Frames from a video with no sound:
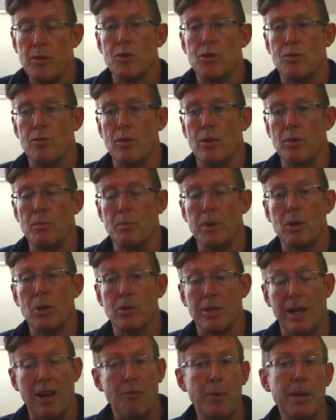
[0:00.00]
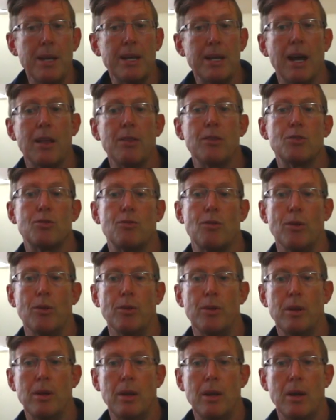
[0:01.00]
this road, because I've been down this
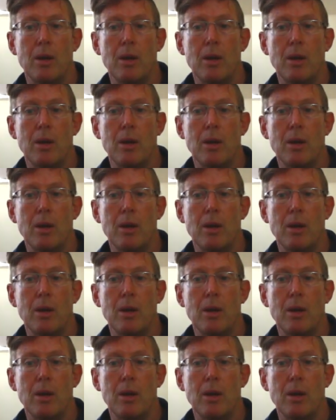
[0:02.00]
road,